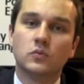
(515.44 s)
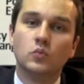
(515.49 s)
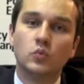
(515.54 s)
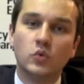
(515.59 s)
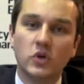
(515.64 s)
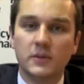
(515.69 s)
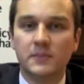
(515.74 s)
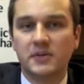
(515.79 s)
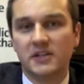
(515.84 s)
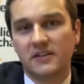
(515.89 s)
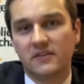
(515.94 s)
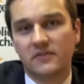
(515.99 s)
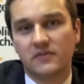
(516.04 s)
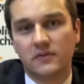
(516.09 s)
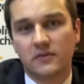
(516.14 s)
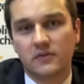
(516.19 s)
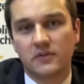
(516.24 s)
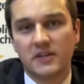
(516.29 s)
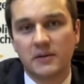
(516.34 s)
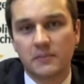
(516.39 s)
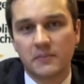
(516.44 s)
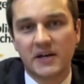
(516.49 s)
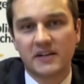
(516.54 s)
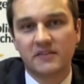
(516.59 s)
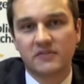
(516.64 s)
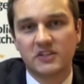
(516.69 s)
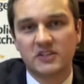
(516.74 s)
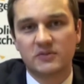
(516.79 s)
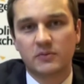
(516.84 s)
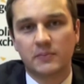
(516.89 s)
We believe the impact
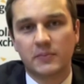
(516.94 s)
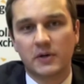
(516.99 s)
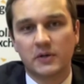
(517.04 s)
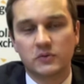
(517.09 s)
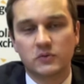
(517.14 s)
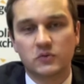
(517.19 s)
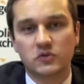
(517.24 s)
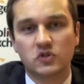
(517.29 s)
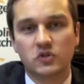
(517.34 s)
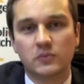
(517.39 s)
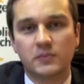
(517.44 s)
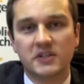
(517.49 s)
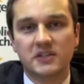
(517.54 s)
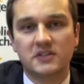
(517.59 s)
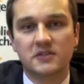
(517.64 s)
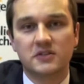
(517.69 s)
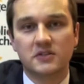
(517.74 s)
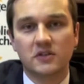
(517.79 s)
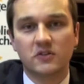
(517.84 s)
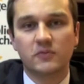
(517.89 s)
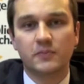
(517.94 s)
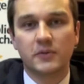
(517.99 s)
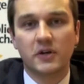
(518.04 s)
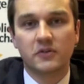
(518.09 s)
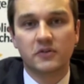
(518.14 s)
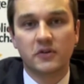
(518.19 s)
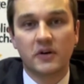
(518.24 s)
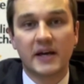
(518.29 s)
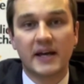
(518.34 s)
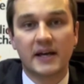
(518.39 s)
of these proposals could be to solve
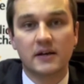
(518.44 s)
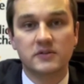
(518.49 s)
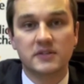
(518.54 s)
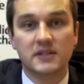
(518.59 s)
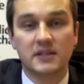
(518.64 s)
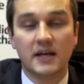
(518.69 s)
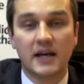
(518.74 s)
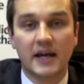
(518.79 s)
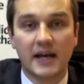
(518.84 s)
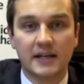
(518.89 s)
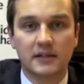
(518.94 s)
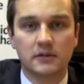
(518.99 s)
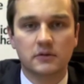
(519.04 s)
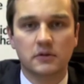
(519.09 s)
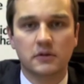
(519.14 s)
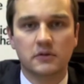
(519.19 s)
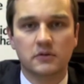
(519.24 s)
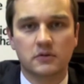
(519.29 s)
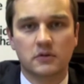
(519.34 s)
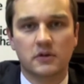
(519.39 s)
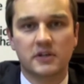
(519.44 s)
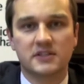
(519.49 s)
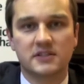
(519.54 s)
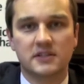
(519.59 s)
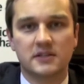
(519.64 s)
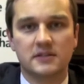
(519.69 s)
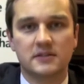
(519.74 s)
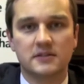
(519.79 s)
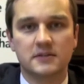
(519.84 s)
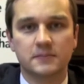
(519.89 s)
both our housing and growth
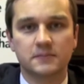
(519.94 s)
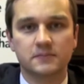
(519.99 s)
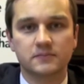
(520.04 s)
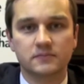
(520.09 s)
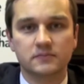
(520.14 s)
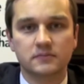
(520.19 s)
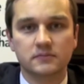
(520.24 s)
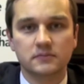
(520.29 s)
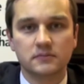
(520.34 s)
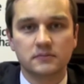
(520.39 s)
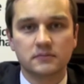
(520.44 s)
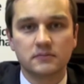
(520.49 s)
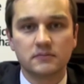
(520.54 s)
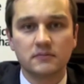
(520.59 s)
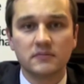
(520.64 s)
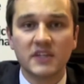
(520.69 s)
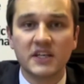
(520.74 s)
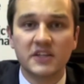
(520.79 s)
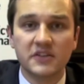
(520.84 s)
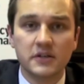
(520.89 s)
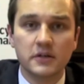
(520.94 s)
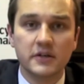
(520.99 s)
crises. In the